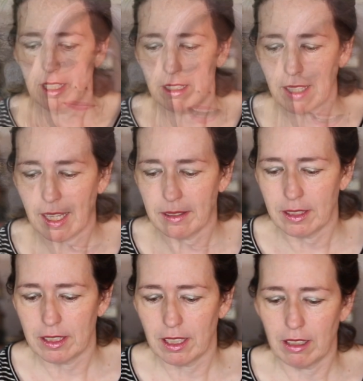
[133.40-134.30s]
Okay,
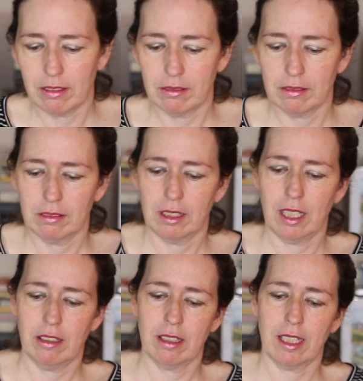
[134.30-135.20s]
so
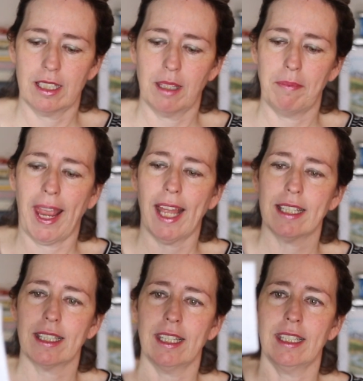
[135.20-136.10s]
here is the
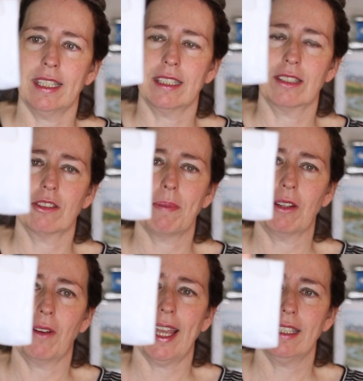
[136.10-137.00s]
mask. It is
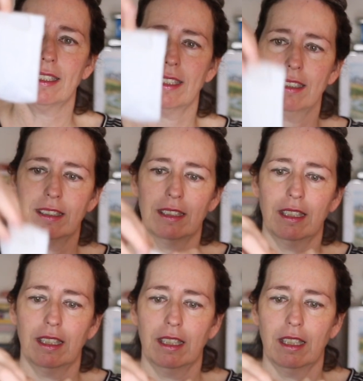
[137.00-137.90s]
dripping wet.
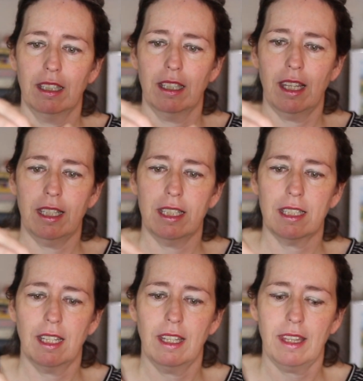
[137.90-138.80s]
It
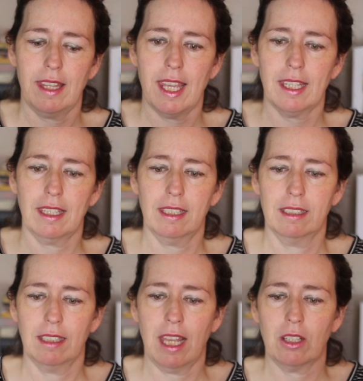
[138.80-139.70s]
is thick
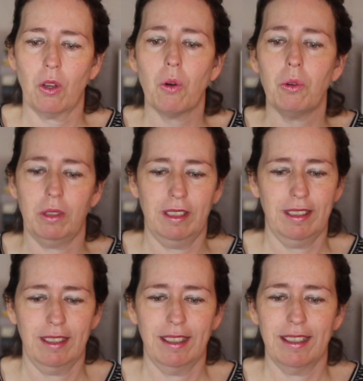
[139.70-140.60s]
and cold.
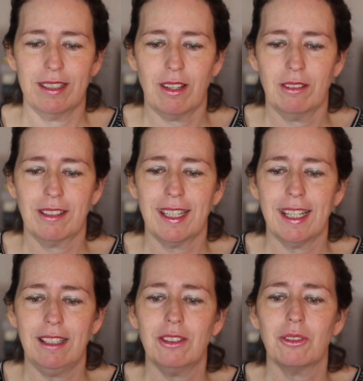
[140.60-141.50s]
So you're going to
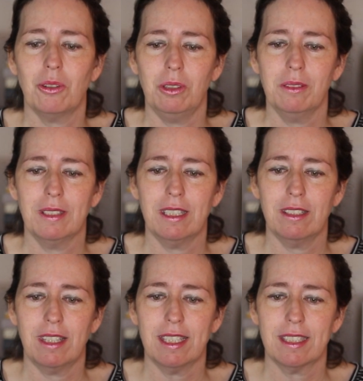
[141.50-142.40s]
get a little cold when you
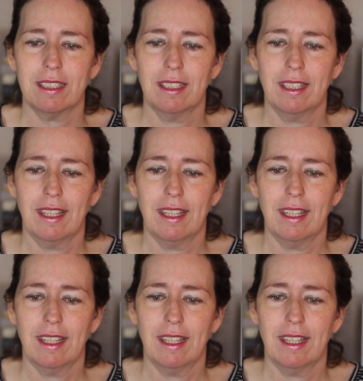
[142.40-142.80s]
do this,